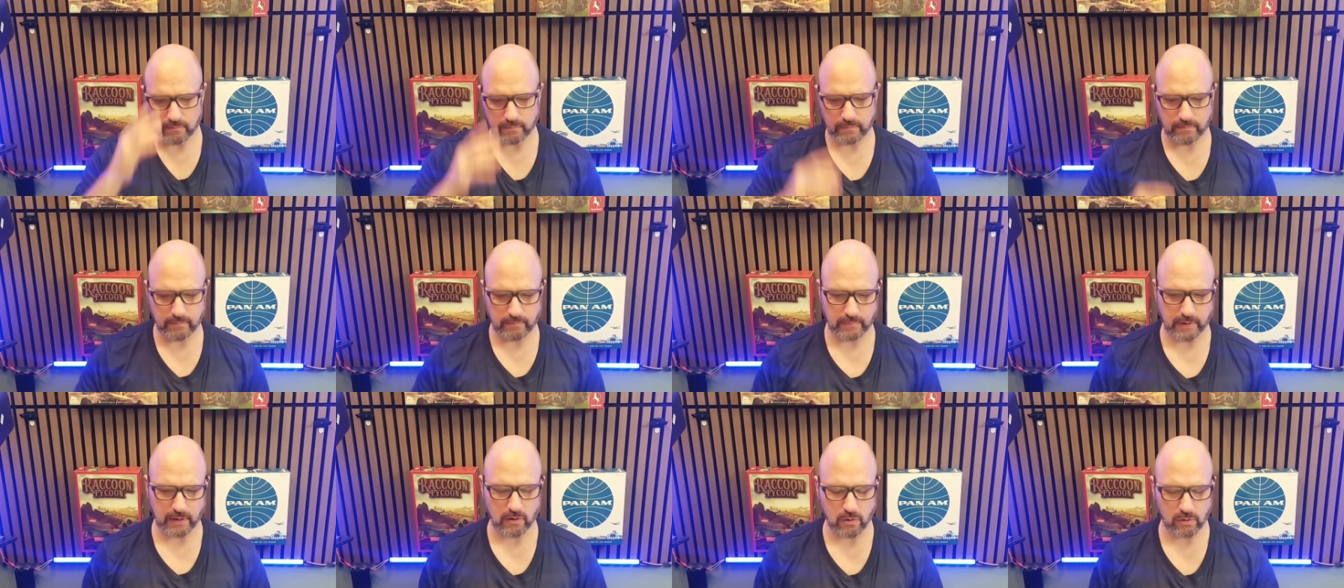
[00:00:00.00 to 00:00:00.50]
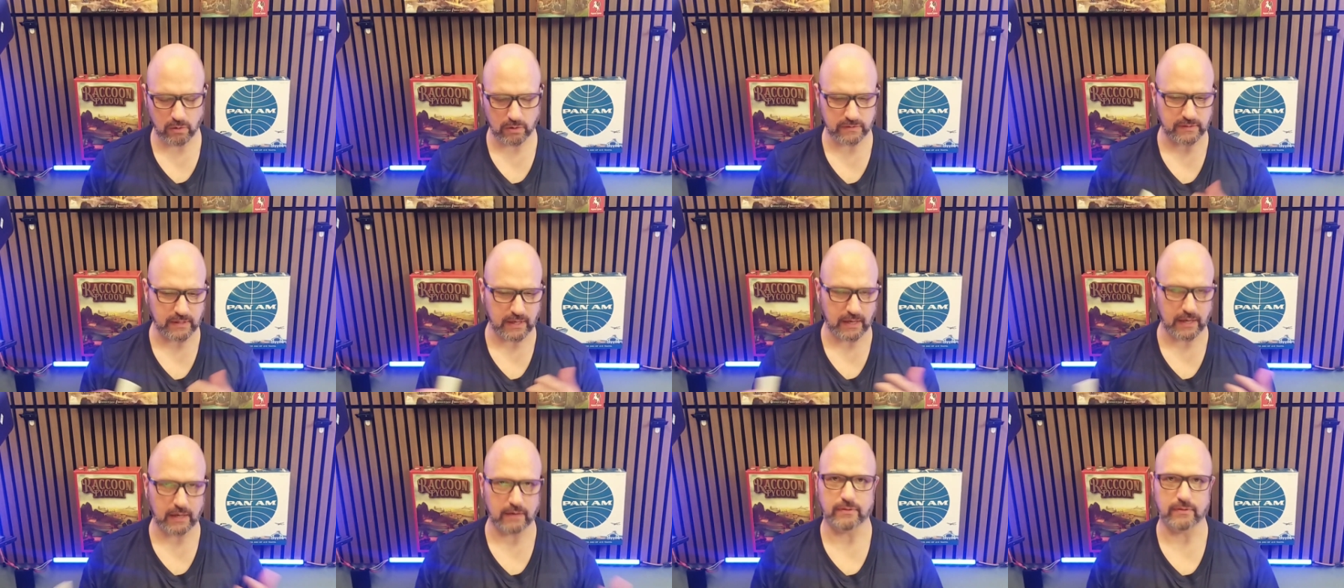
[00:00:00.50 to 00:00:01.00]
My goal is to
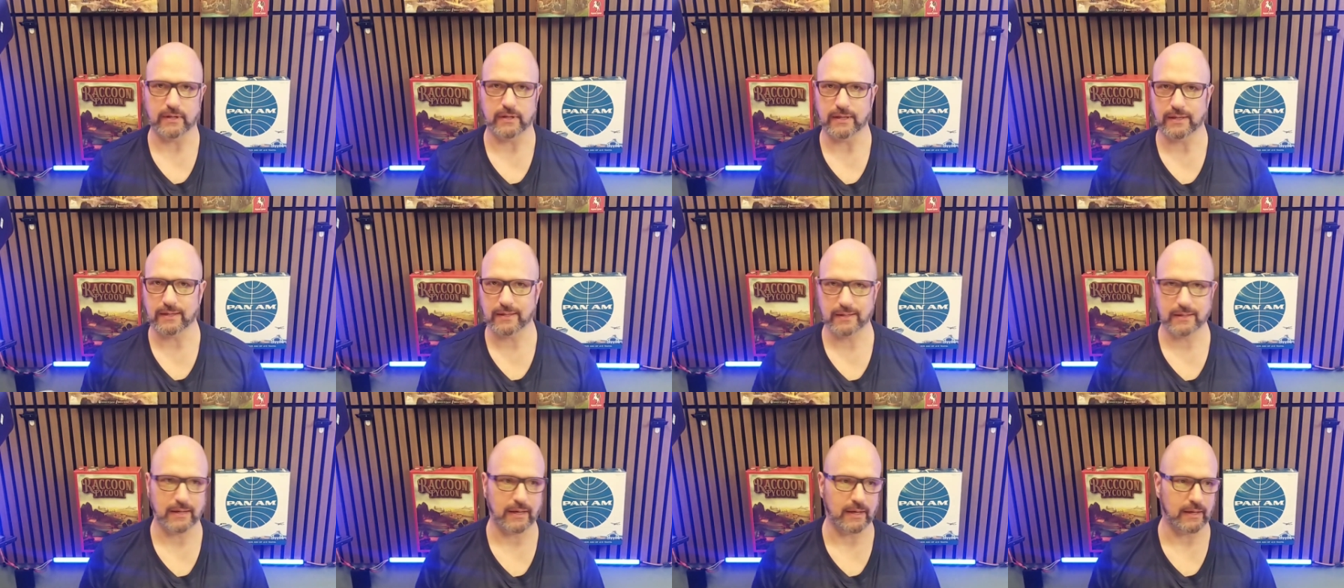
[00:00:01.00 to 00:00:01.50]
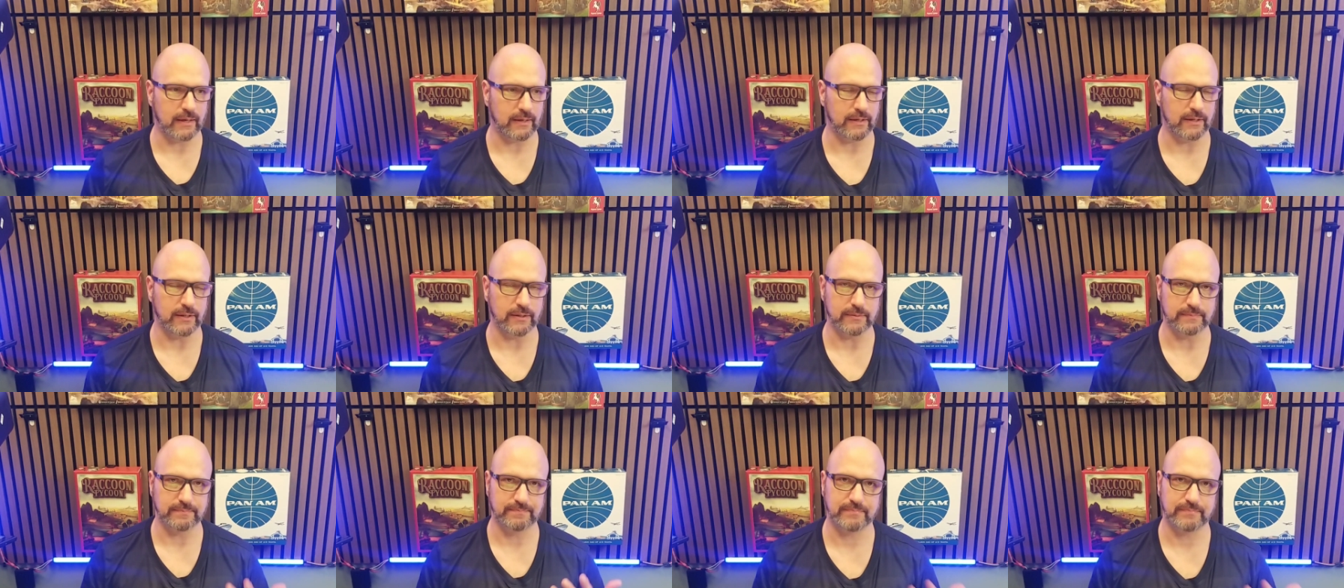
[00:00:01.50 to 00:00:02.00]
have, like, I don't
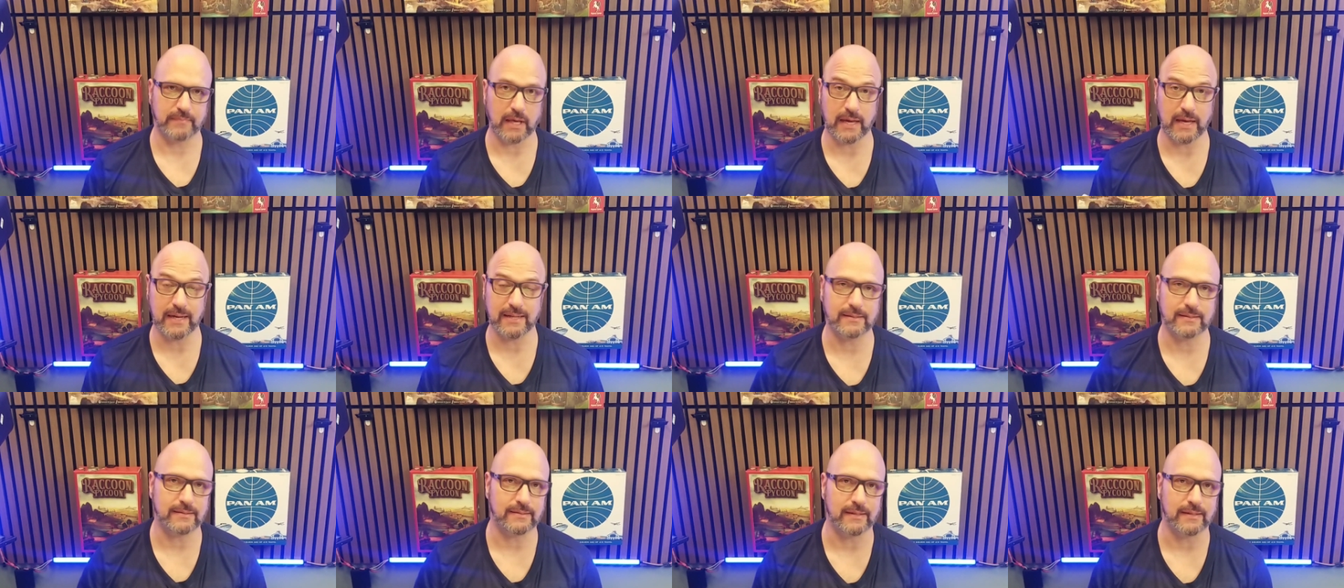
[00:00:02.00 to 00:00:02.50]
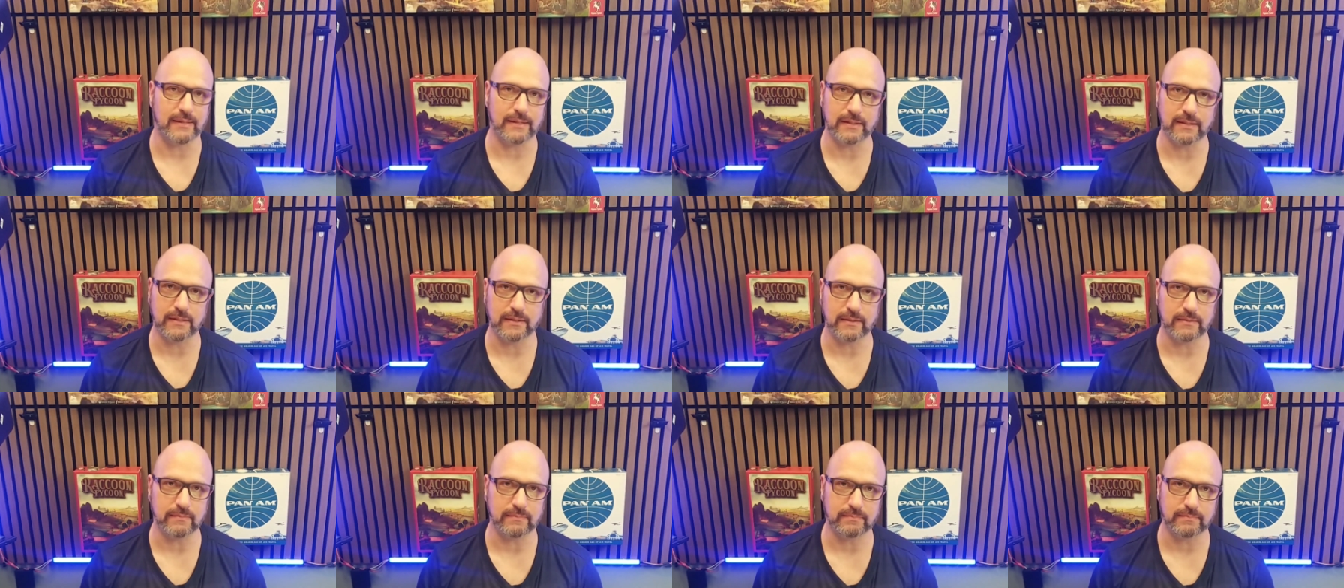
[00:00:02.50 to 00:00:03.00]
know, 8 to
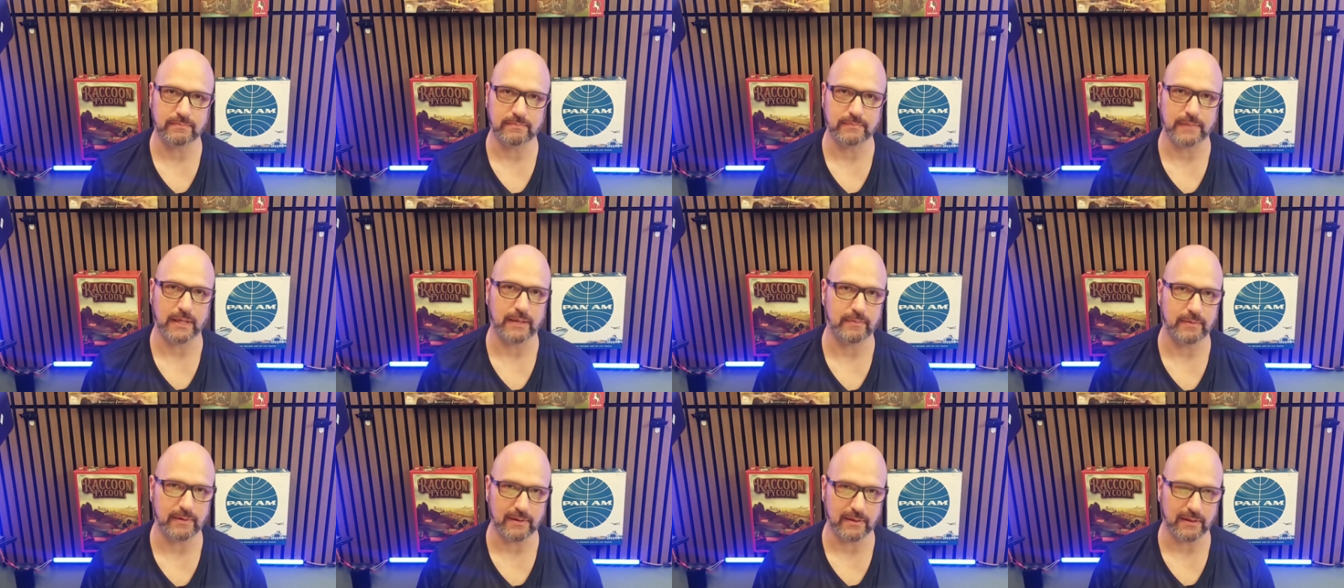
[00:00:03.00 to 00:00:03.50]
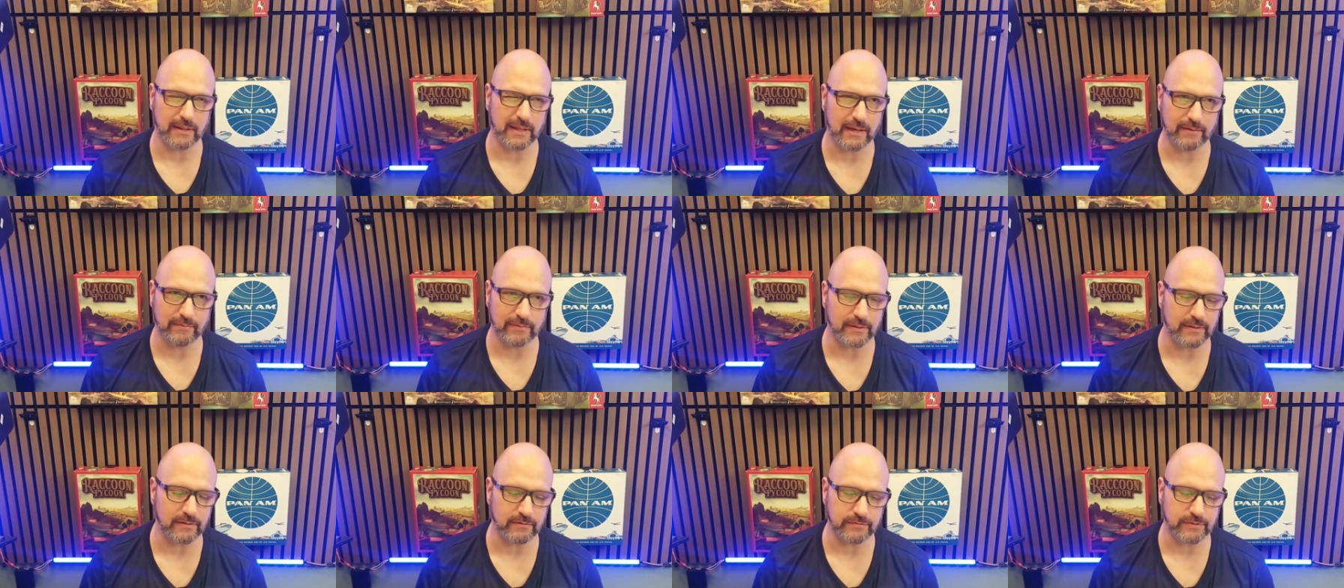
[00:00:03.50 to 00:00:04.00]
10, maybe
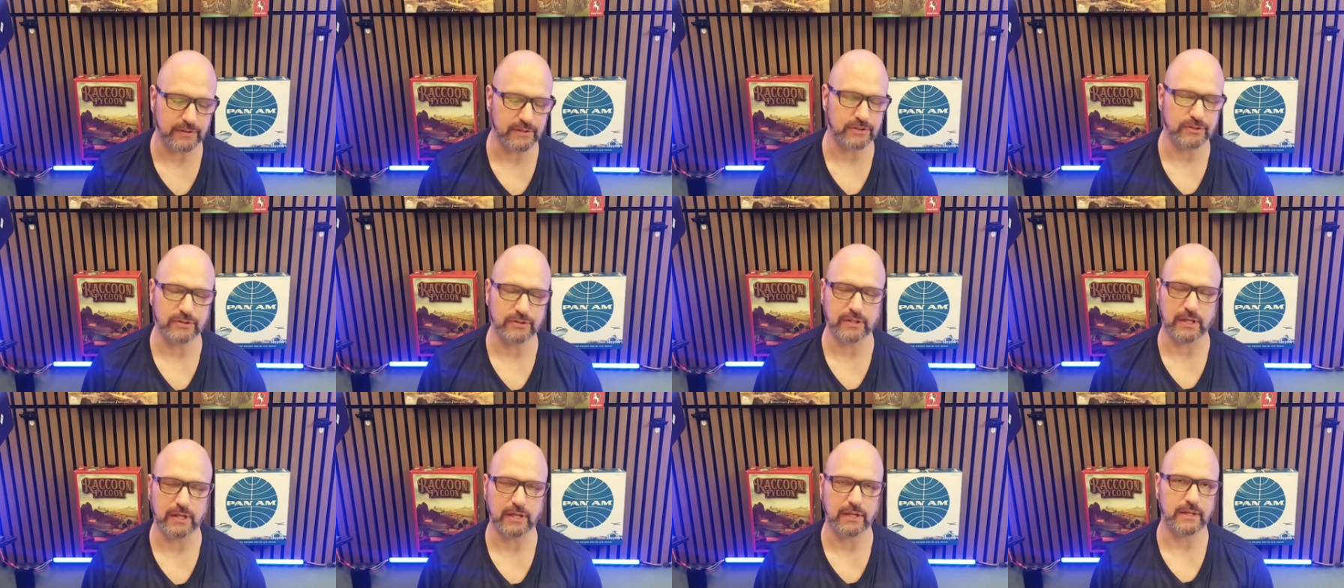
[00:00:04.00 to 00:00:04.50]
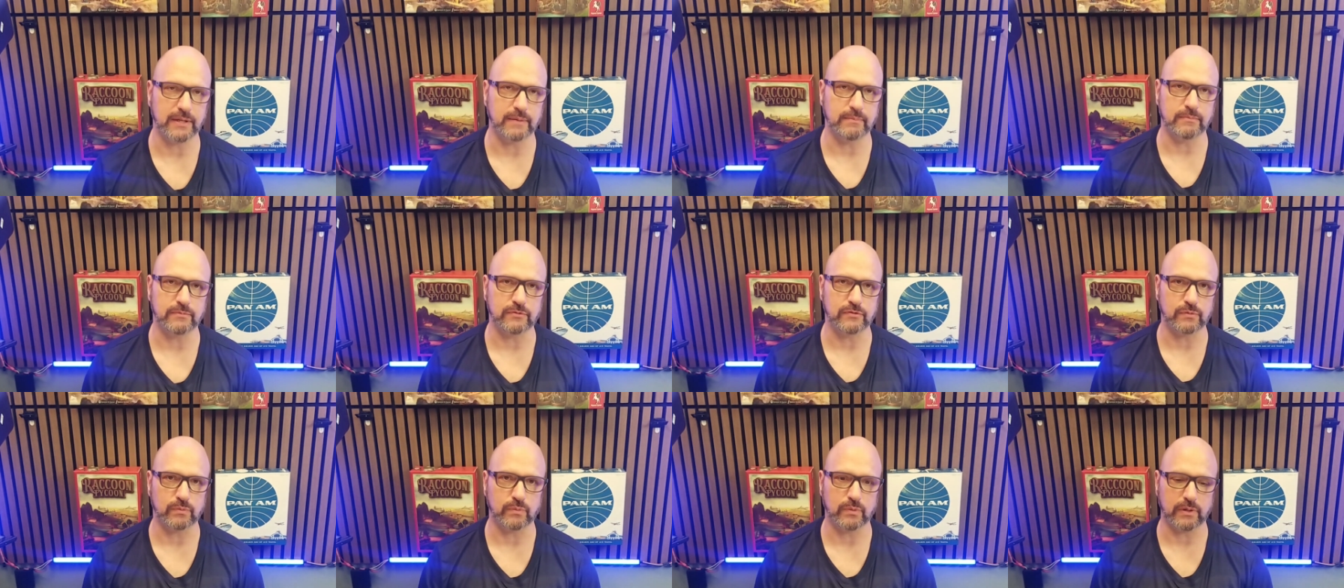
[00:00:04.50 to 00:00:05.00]
11 featured
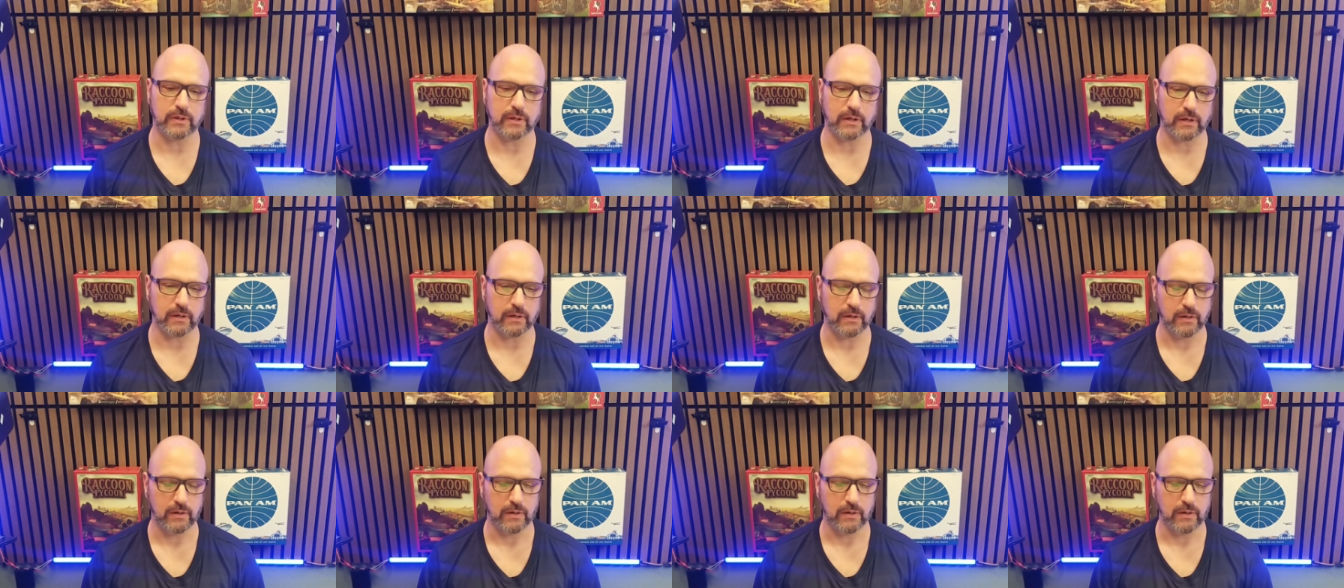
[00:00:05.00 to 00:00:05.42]
games where